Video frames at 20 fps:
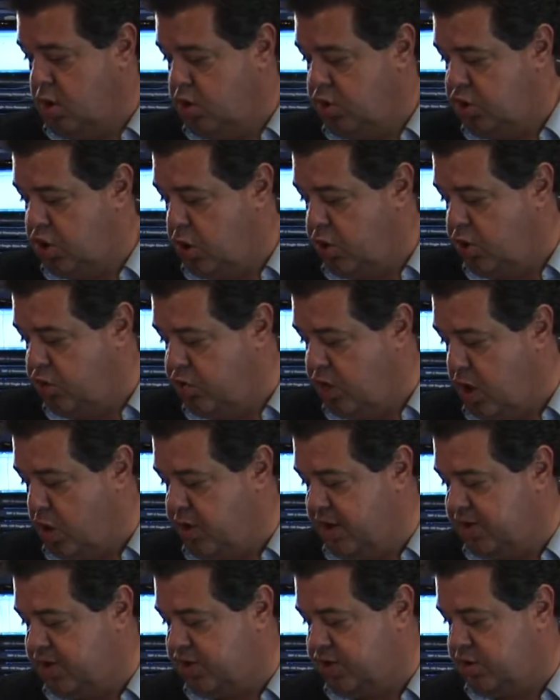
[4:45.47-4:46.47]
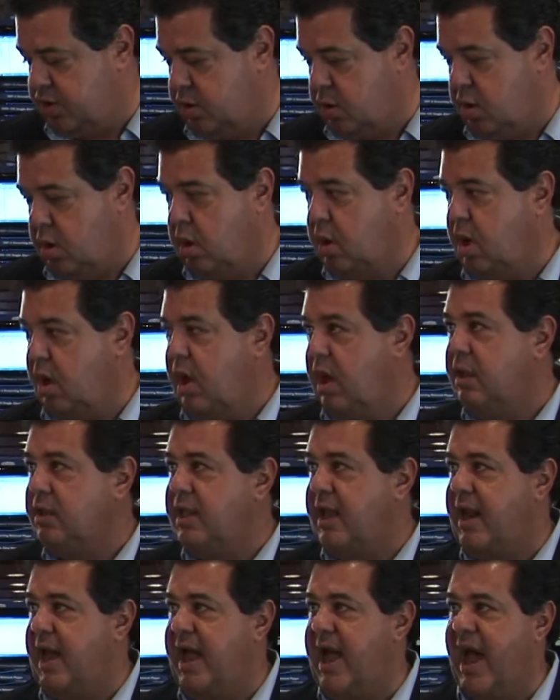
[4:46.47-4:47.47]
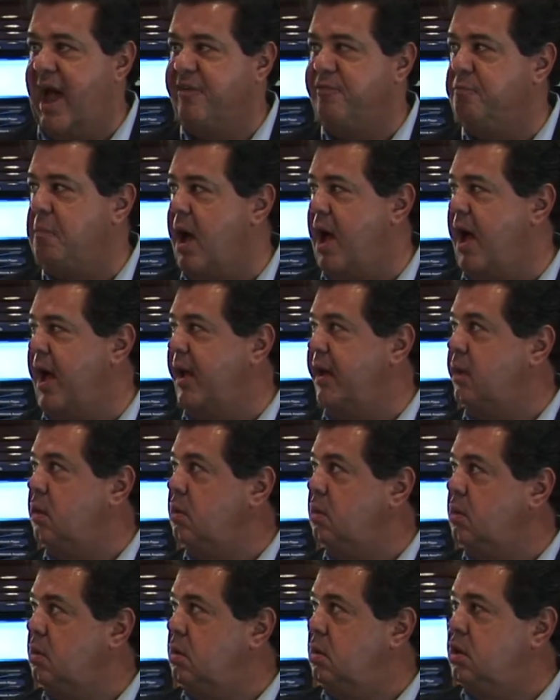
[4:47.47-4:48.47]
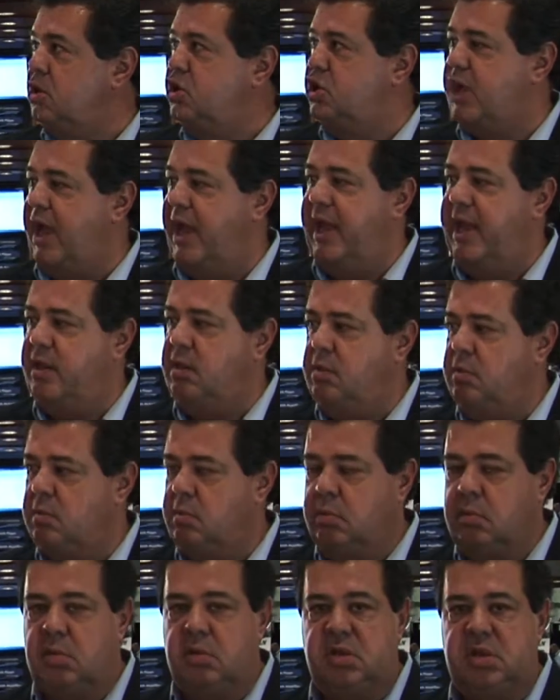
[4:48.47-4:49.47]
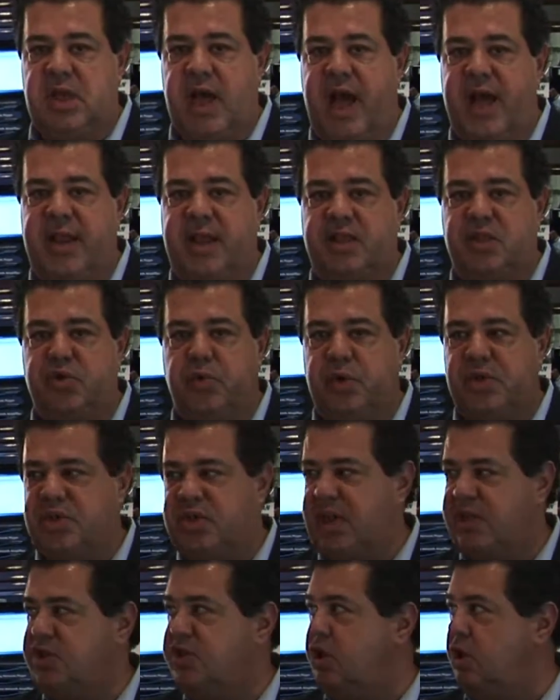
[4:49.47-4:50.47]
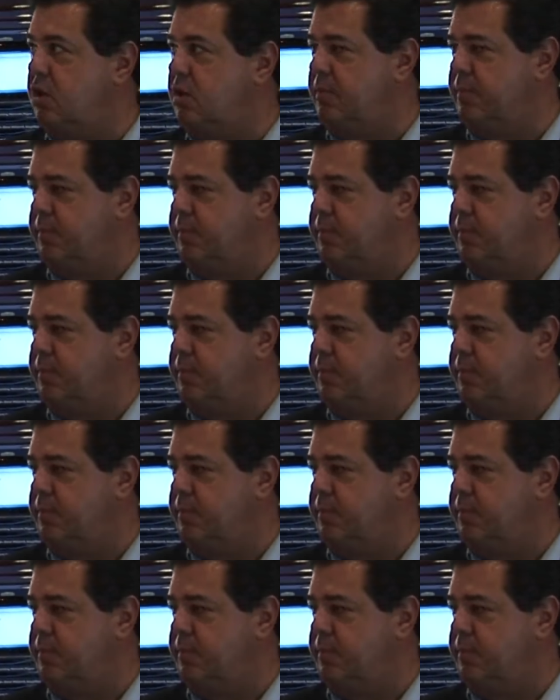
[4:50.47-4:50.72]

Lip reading: So you'll notice that I have my shade tied into a sensor,